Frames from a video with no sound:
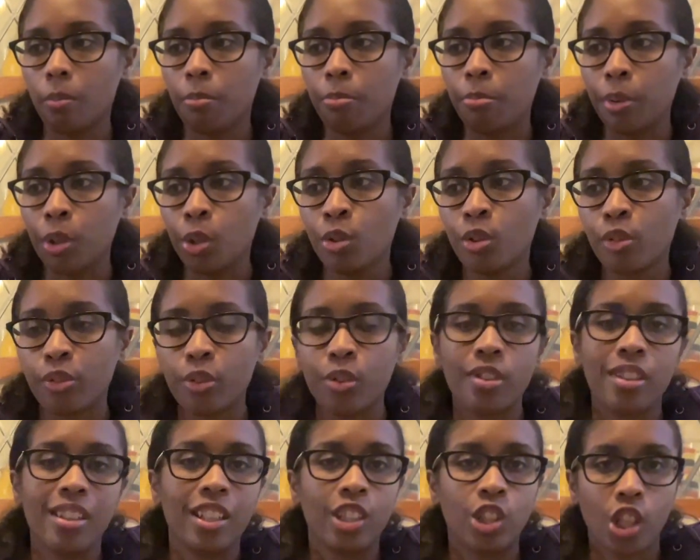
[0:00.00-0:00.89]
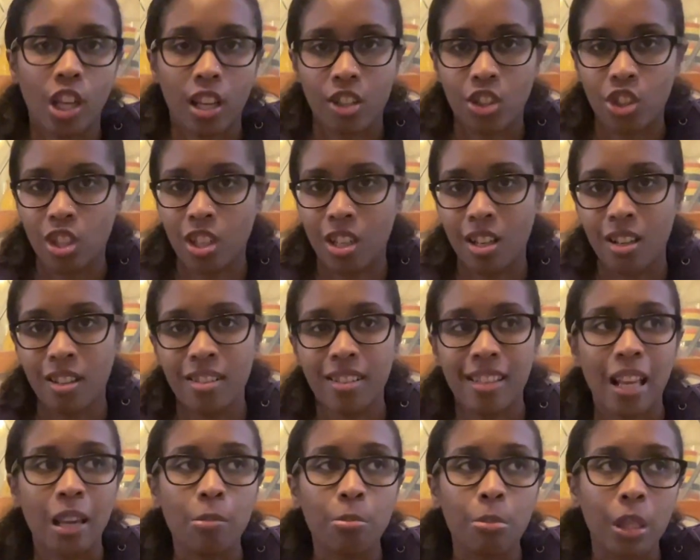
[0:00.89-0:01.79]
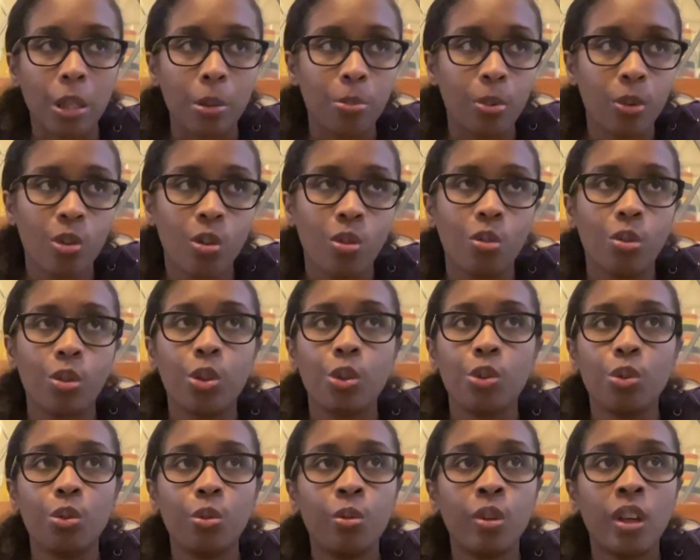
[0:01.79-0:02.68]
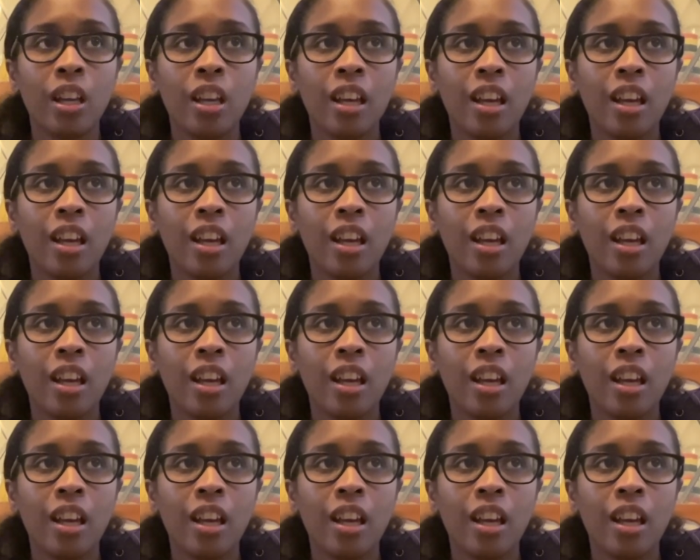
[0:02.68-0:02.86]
beautiful suggestions and people who,